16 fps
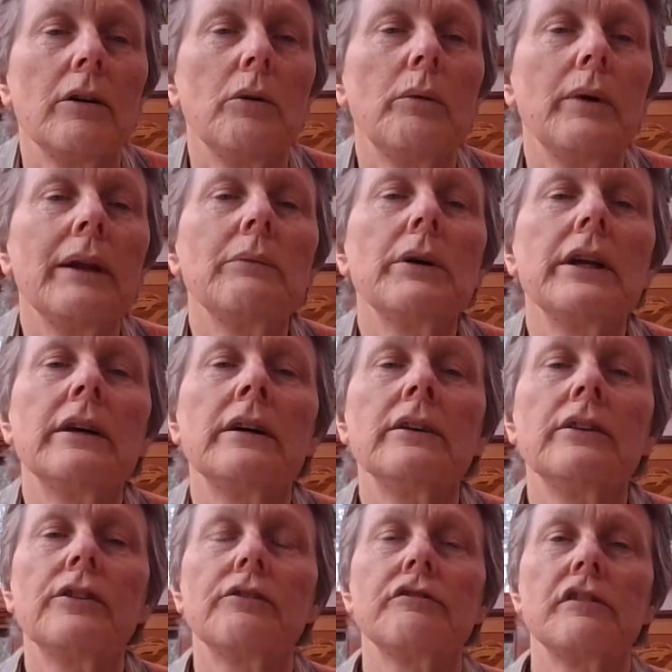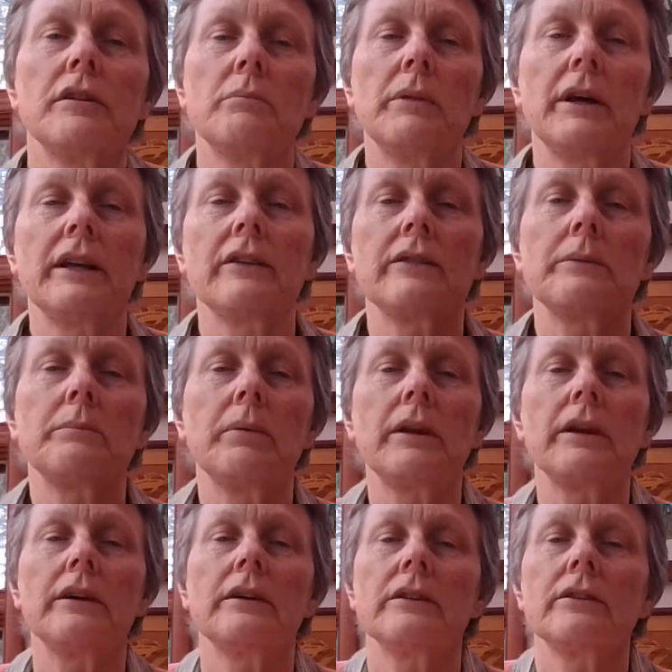When one hunts for a medicine
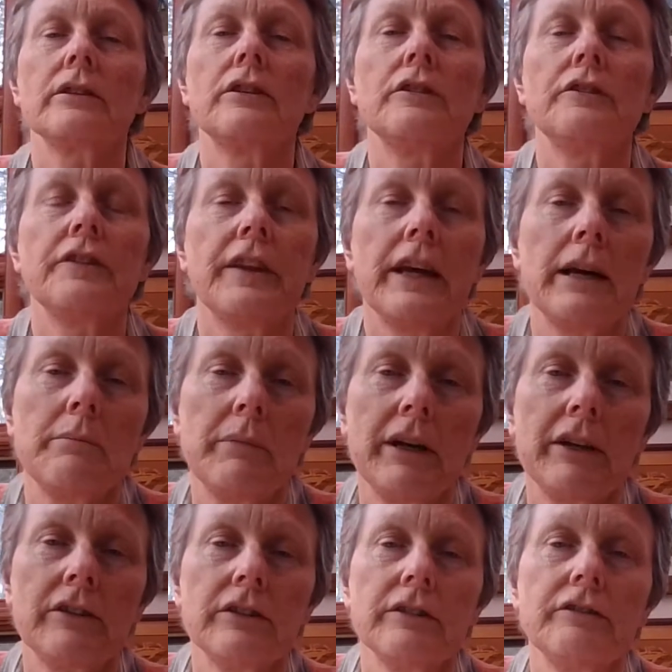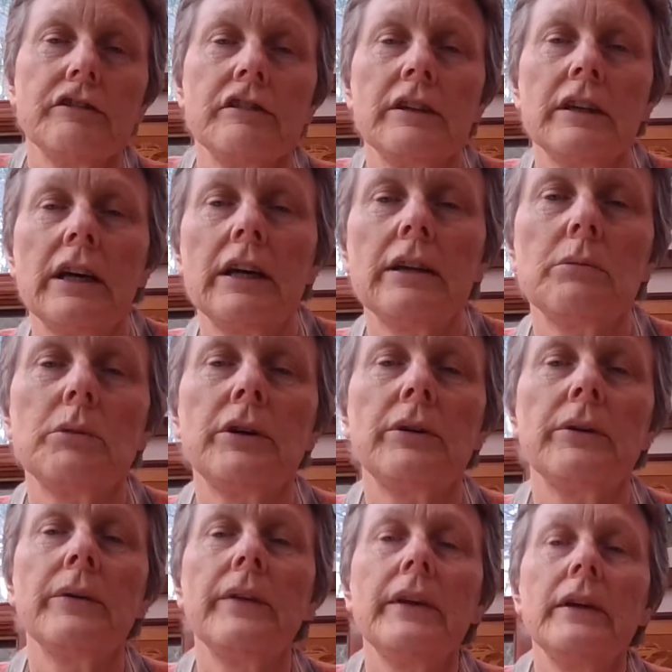plant, or for that matter for an animal,